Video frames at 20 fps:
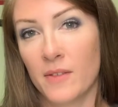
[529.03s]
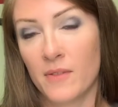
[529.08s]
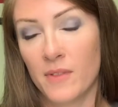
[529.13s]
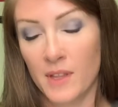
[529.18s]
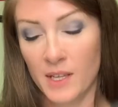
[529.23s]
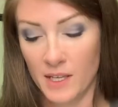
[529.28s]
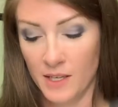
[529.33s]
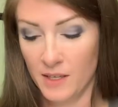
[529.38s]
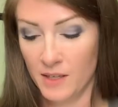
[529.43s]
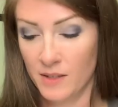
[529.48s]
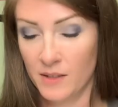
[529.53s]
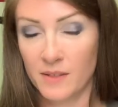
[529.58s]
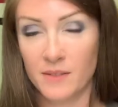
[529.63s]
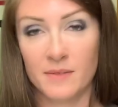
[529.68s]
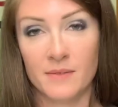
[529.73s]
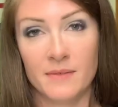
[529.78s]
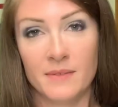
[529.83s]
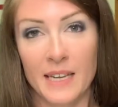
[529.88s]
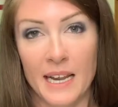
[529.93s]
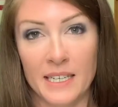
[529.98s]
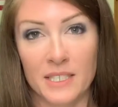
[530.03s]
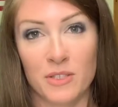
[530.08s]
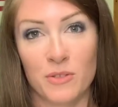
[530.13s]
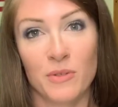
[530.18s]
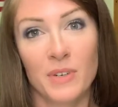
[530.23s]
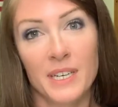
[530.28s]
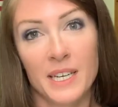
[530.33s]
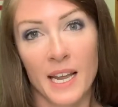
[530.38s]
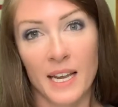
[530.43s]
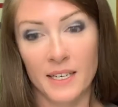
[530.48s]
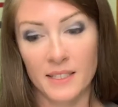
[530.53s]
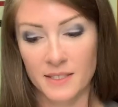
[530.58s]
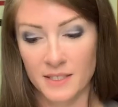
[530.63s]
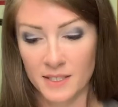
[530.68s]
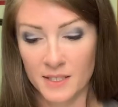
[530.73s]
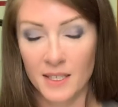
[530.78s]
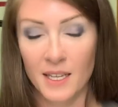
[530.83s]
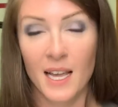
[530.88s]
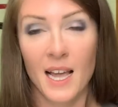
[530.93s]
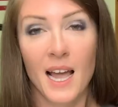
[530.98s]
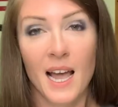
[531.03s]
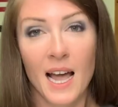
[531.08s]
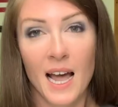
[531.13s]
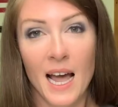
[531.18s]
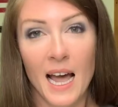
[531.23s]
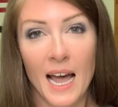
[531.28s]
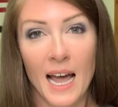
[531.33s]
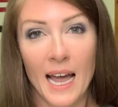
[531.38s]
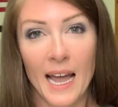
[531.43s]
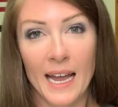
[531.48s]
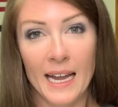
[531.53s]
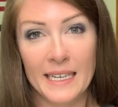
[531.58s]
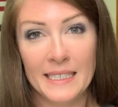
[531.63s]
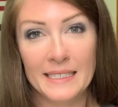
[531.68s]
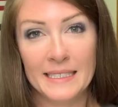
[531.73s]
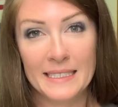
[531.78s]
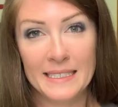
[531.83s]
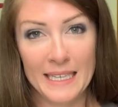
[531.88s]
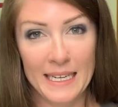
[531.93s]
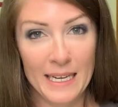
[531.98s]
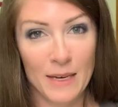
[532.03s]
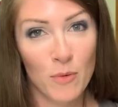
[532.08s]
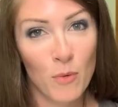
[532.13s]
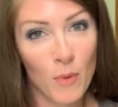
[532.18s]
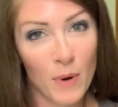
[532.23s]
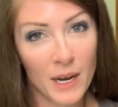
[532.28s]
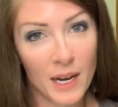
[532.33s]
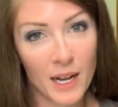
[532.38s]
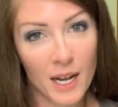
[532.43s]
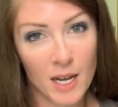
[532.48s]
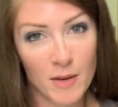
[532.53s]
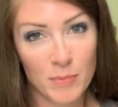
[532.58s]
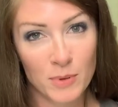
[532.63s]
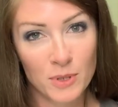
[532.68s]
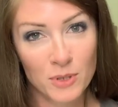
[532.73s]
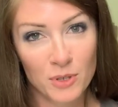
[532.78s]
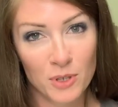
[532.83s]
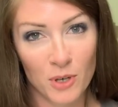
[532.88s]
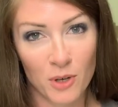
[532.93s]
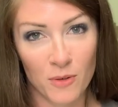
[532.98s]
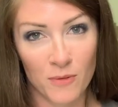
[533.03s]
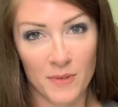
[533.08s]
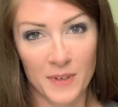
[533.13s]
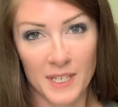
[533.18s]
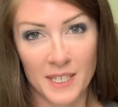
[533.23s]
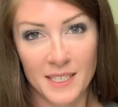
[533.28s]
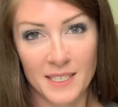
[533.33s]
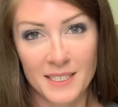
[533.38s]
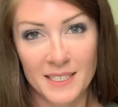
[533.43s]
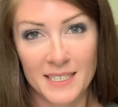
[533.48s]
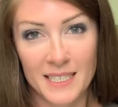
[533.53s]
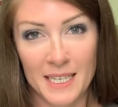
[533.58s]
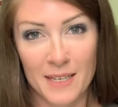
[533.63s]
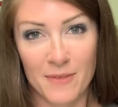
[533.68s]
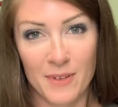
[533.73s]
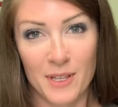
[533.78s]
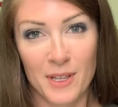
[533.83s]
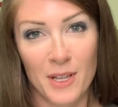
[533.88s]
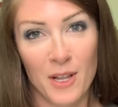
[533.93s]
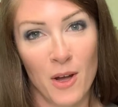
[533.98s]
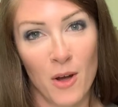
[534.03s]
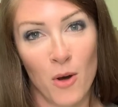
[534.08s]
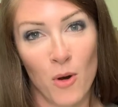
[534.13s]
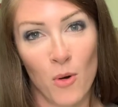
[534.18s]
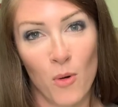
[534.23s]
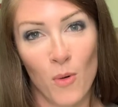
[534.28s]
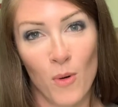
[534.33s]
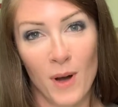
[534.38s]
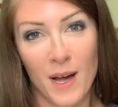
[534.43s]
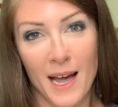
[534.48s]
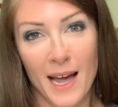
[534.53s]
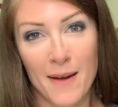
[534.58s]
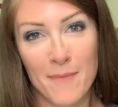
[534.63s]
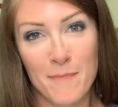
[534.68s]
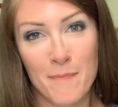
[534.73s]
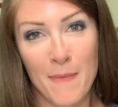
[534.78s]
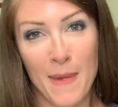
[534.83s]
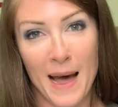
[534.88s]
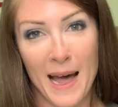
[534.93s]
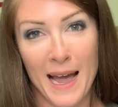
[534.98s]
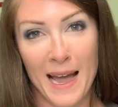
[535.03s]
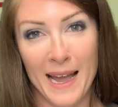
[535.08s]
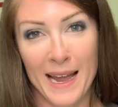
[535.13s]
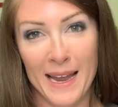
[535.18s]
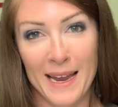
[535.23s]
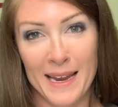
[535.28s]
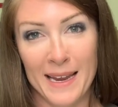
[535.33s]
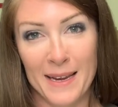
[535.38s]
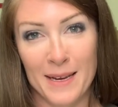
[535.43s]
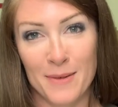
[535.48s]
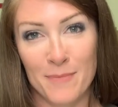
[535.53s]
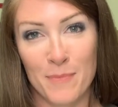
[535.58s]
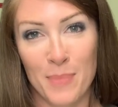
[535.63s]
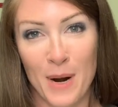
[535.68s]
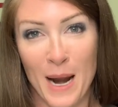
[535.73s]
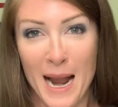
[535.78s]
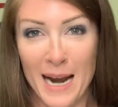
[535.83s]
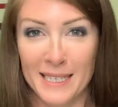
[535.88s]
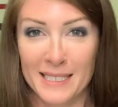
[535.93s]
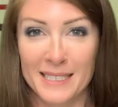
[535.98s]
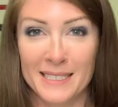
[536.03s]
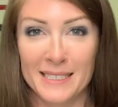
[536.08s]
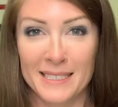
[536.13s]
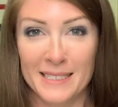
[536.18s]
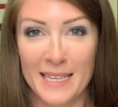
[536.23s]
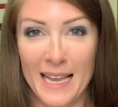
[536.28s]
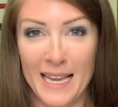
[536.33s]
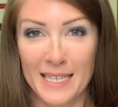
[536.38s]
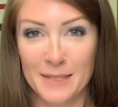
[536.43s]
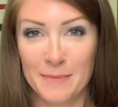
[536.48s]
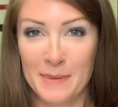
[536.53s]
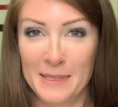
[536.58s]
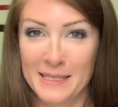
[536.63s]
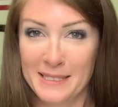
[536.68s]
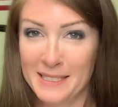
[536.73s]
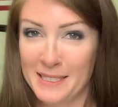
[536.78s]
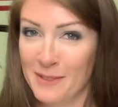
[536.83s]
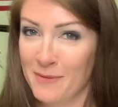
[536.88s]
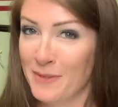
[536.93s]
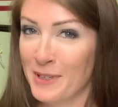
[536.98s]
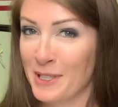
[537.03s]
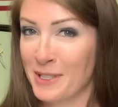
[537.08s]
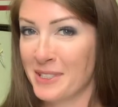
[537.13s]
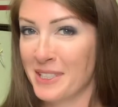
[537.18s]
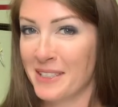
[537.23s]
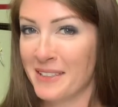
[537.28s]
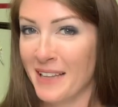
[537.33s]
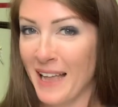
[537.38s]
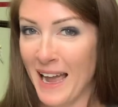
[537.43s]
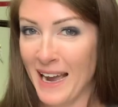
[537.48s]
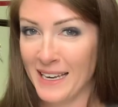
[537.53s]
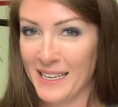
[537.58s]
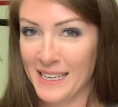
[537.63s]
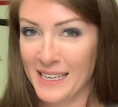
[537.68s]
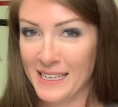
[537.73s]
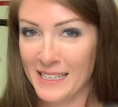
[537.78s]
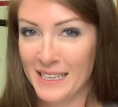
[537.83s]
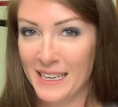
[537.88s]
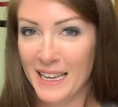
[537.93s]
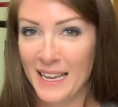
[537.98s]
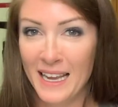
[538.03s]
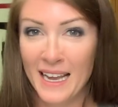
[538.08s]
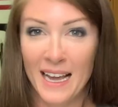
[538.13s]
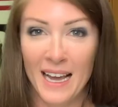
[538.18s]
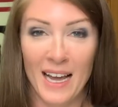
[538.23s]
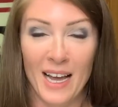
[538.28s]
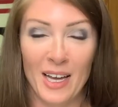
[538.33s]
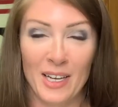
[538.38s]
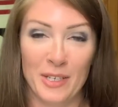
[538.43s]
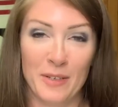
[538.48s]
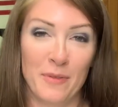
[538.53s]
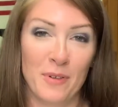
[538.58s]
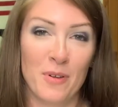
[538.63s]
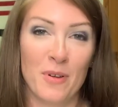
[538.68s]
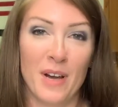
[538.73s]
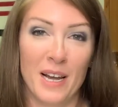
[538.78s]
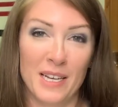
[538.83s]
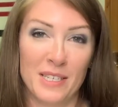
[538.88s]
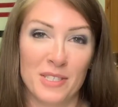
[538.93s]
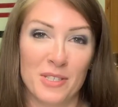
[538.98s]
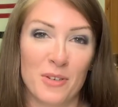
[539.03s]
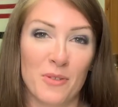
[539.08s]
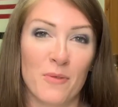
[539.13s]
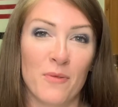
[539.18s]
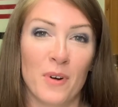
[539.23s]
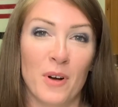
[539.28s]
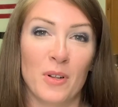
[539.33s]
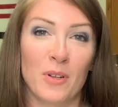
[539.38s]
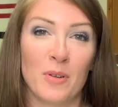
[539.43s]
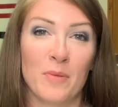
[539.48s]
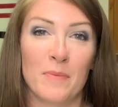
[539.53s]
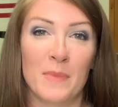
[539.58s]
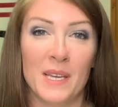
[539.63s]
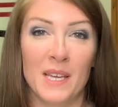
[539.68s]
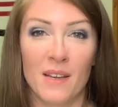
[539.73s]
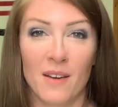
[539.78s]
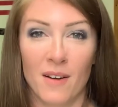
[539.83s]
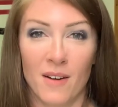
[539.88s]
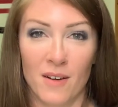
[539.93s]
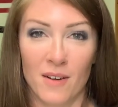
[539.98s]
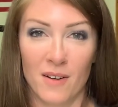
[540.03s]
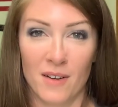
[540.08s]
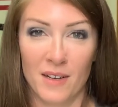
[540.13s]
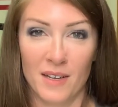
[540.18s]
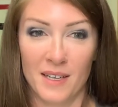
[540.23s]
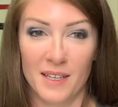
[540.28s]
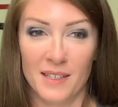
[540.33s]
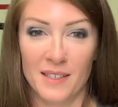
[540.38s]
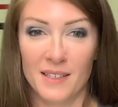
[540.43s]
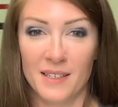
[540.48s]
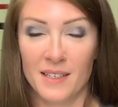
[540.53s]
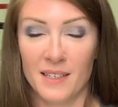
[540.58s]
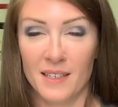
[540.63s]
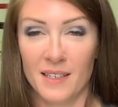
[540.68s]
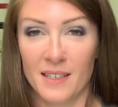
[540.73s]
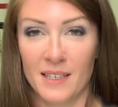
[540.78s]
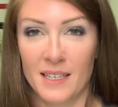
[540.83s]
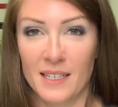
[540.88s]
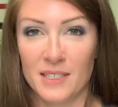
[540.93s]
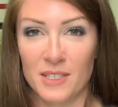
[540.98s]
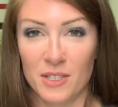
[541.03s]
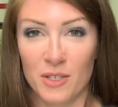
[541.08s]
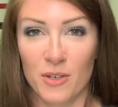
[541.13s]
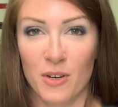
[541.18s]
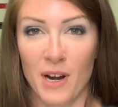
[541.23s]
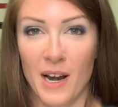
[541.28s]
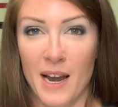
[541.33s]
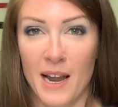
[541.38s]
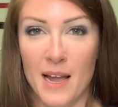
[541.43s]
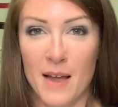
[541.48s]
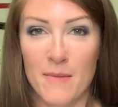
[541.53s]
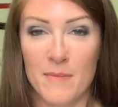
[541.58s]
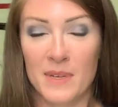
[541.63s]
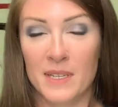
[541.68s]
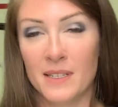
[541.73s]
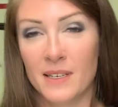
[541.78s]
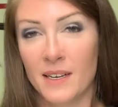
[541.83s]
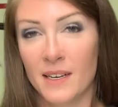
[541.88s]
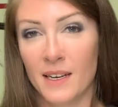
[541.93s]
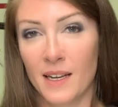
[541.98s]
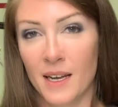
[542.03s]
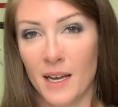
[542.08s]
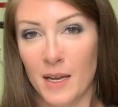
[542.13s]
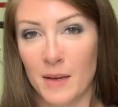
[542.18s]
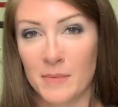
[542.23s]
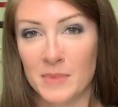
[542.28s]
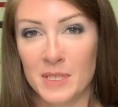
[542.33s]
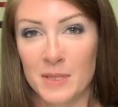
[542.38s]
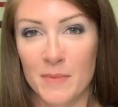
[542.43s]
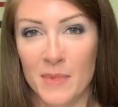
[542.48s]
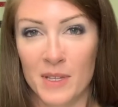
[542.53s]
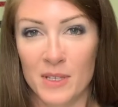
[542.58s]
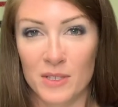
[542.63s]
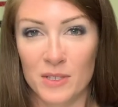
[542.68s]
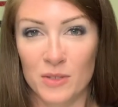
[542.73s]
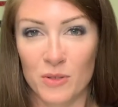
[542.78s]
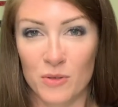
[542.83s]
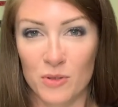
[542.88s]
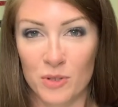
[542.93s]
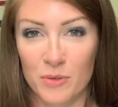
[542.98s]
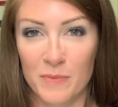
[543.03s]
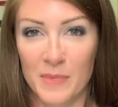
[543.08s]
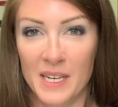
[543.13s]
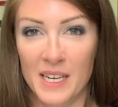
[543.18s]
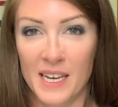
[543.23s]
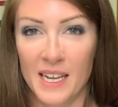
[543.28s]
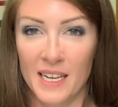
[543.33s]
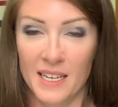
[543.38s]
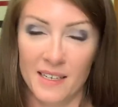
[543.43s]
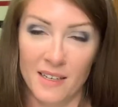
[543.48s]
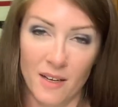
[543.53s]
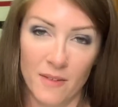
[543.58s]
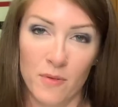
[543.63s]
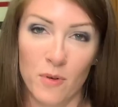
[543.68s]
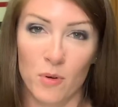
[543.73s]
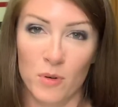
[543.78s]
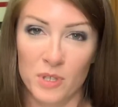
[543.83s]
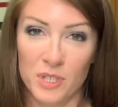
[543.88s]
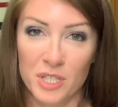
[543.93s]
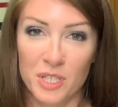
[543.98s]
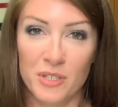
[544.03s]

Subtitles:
the next 3 days. I did win a couple trophies, even though my practice has been severely lacking. If you guys do follow me on Instagram and some other social media and of course